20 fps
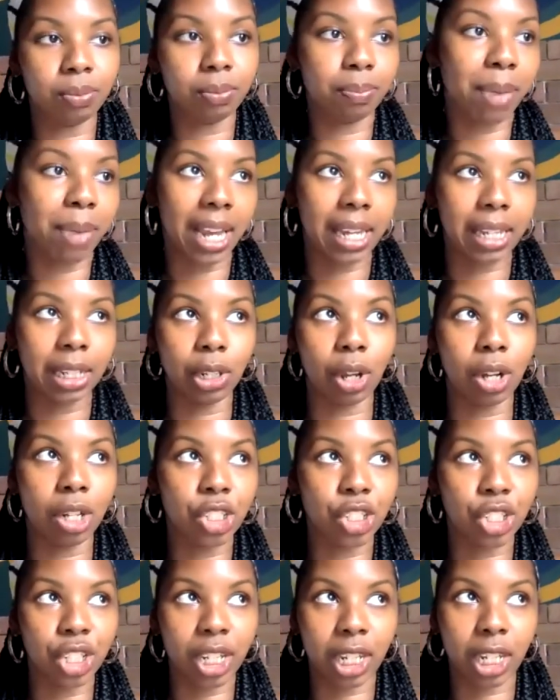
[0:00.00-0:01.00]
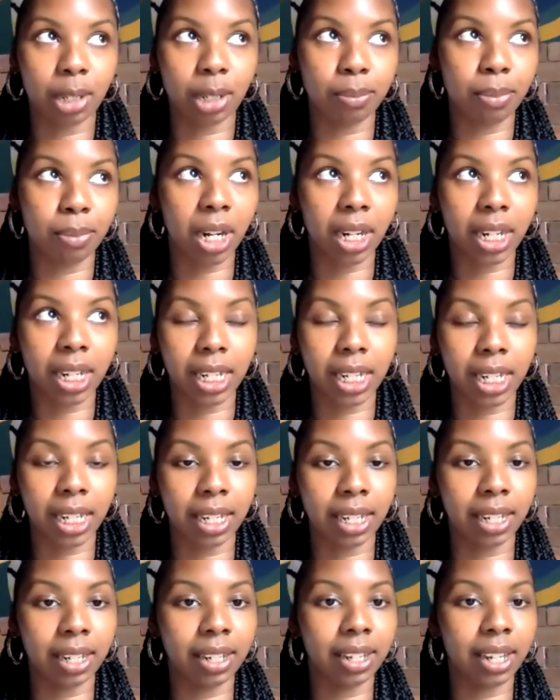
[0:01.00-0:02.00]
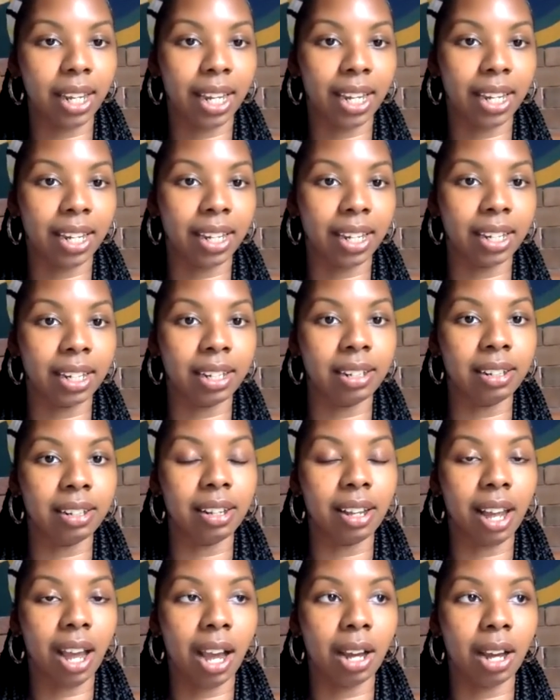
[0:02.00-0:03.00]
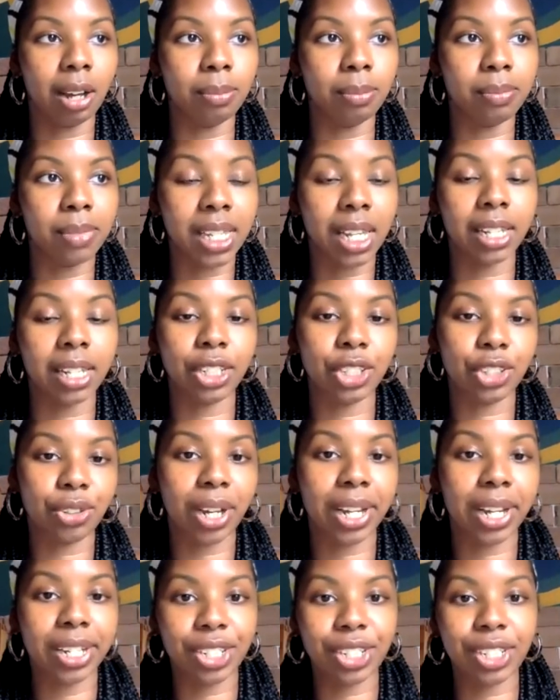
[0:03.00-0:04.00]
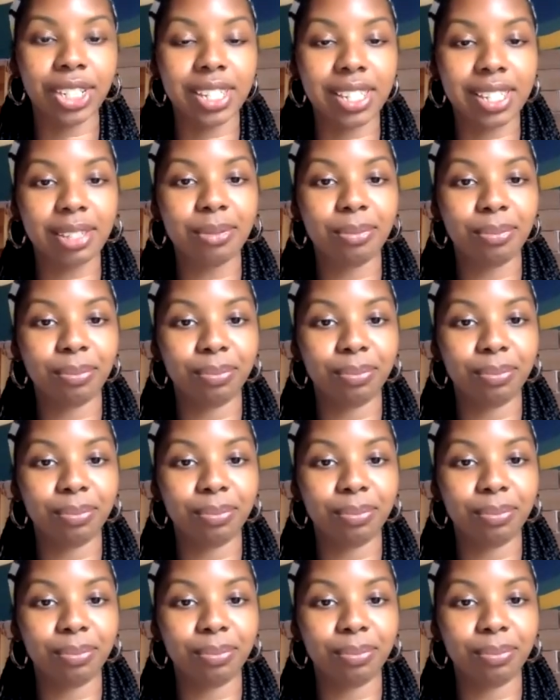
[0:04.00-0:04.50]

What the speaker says: my launching, marketing, and selling strategies.